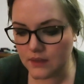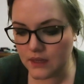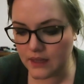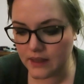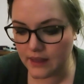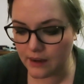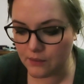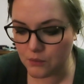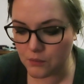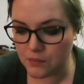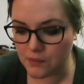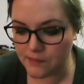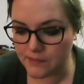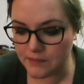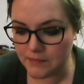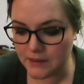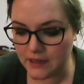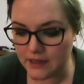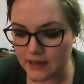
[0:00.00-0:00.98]
And that will
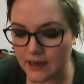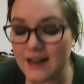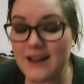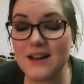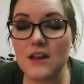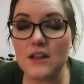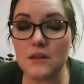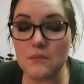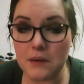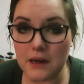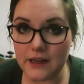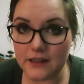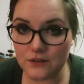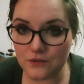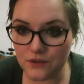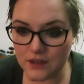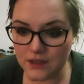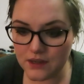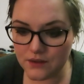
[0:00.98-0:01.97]
probably be the
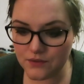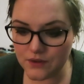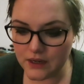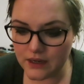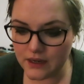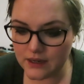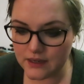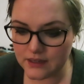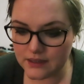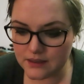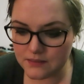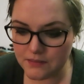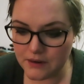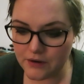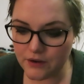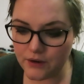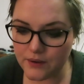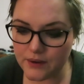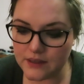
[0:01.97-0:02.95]
plans for the evening as
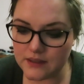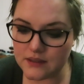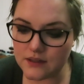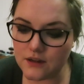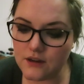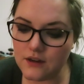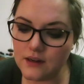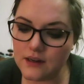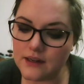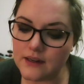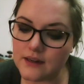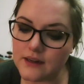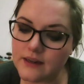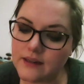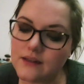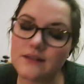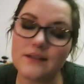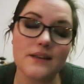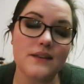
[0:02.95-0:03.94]
Mario has an early
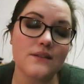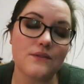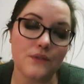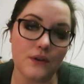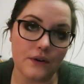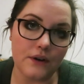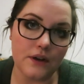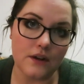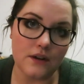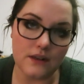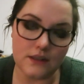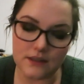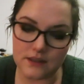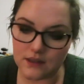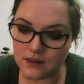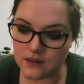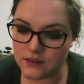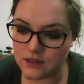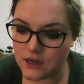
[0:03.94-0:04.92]
night because he has a very early
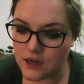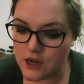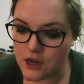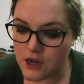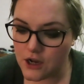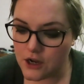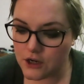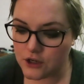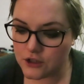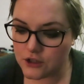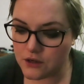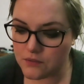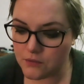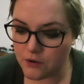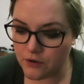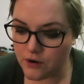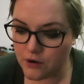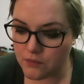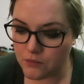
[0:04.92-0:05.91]
start
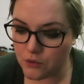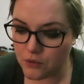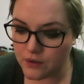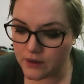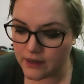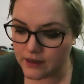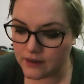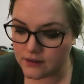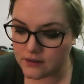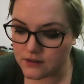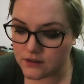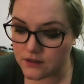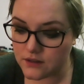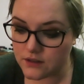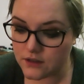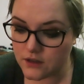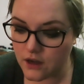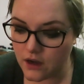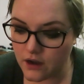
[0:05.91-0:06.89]
tomorrow morning.
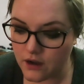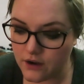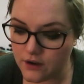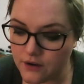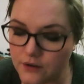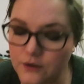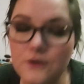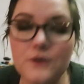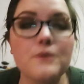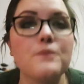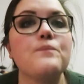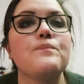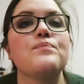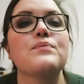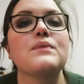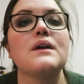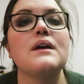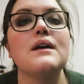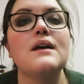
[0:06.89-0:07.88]
So
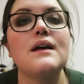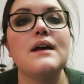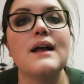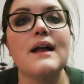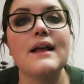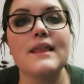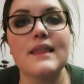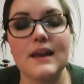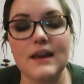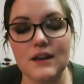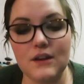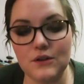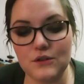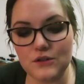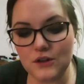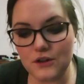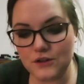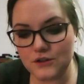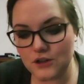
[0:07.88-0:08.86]
thank you
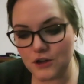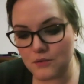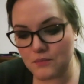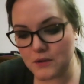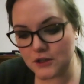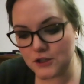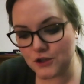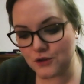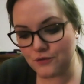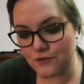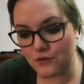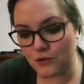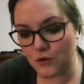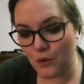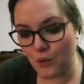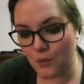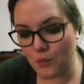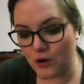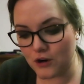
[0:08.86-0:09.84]
so, so much
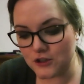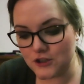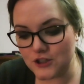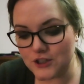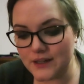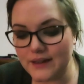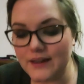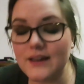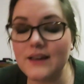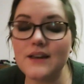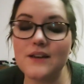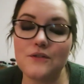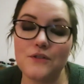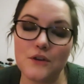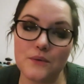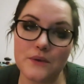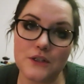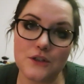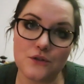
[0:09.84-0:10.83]
for watching.
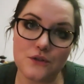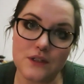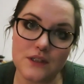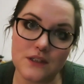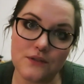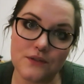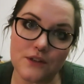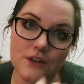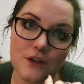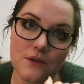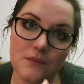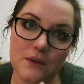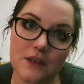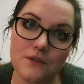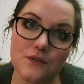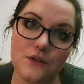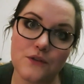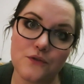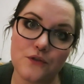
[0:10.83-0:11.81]
If you enjoyed this video,
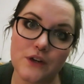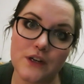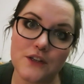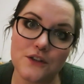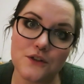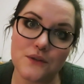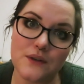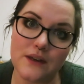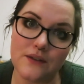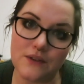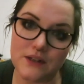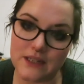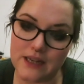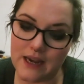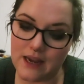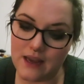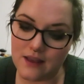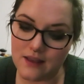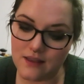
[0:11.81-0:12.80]
please feel free to give it
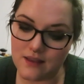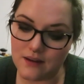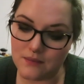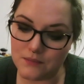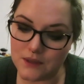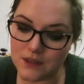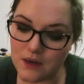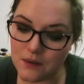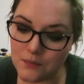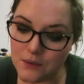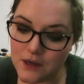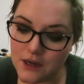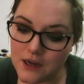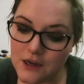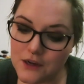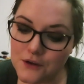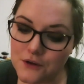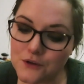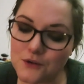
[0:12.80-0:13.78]
a thumbs up.
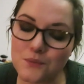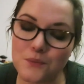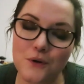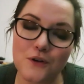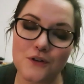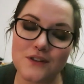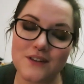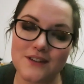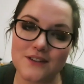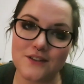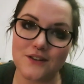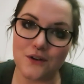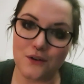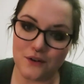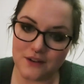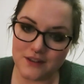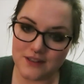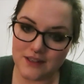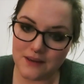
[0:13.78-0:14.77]
Your support does
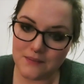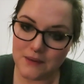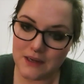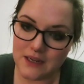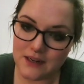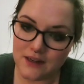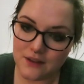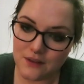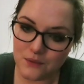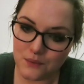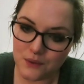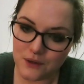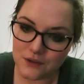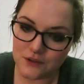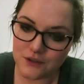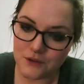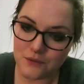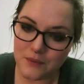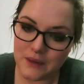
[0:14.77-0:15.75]
honestly mean the
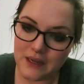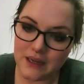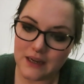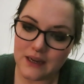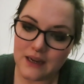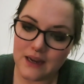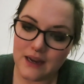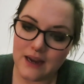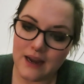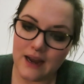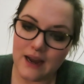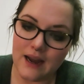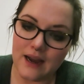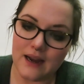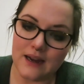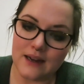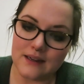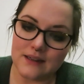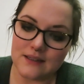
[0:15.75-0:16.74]
world to me.
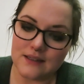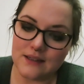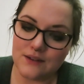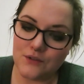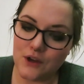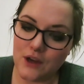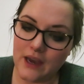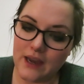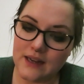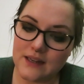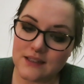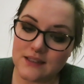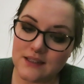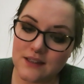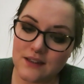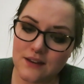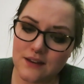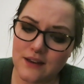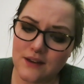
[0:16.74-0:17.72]
And if you hated
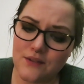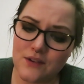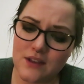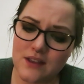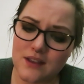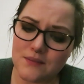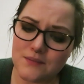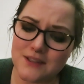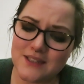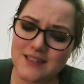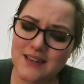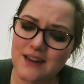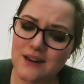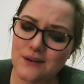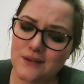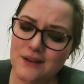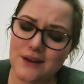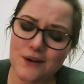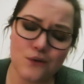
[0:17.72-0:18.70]
it, you can give it a thumbs
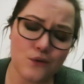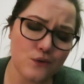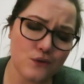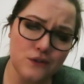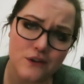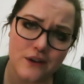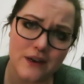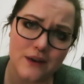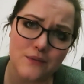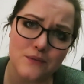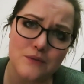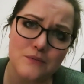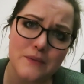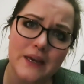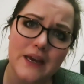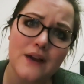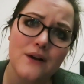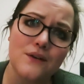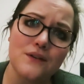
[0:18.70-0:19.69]
down. That also helps
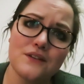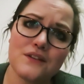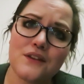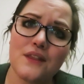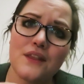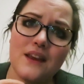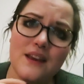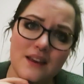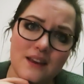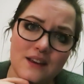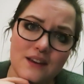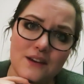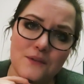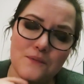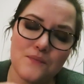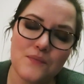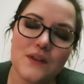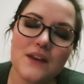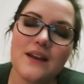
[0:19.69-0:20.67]
me out, so thank
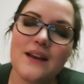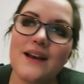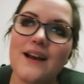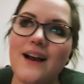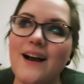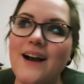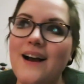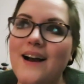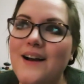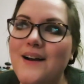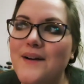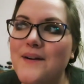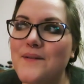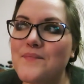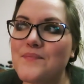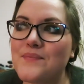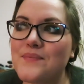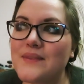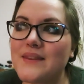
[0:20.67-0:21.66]
you.
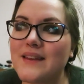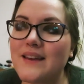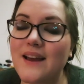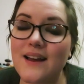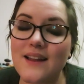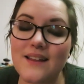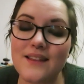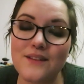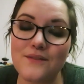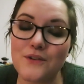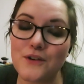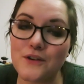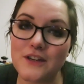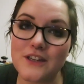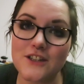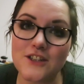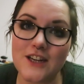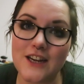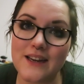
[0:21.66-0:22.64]
Um, yeah, the
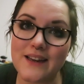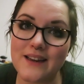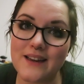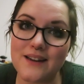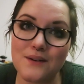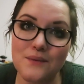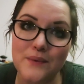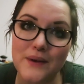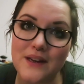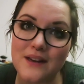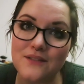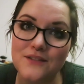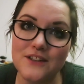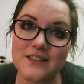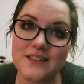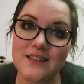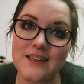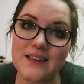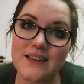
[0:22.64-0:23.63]
vloggy check-in, we love
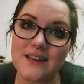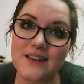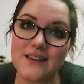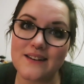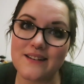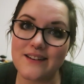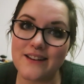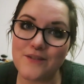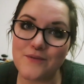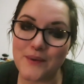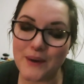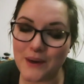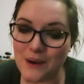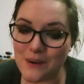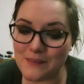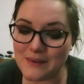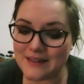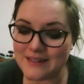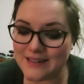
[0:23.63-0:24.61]
to see it. Leave me a
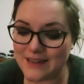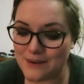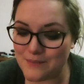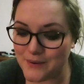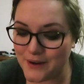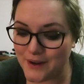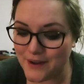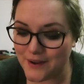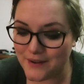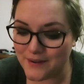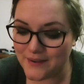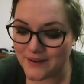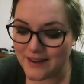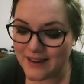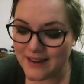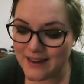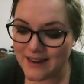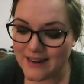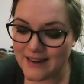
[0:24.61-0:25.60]
comment down below.
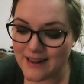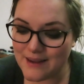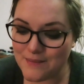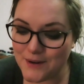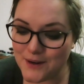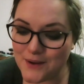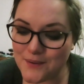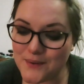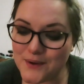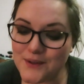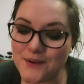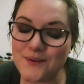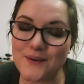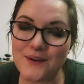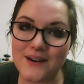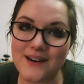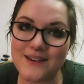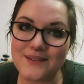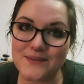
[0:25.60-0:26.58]
Let me know what you
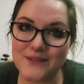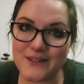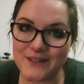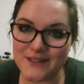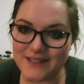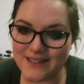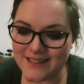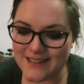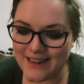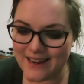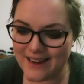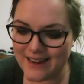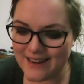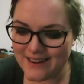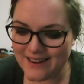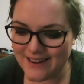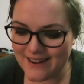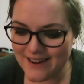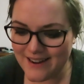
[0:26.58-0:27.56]
got up to
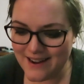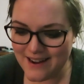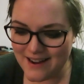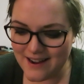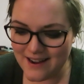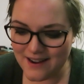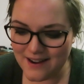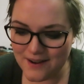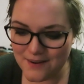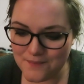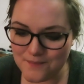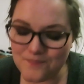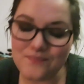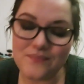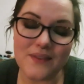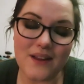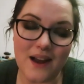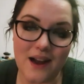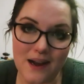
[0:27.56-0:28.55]
today.
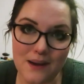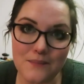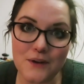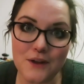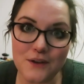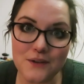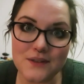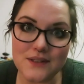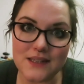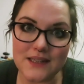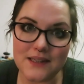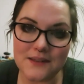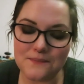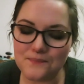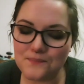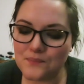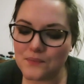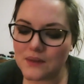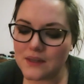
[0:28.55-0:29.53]
Um, I'm
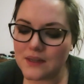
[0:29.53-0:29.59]
nosy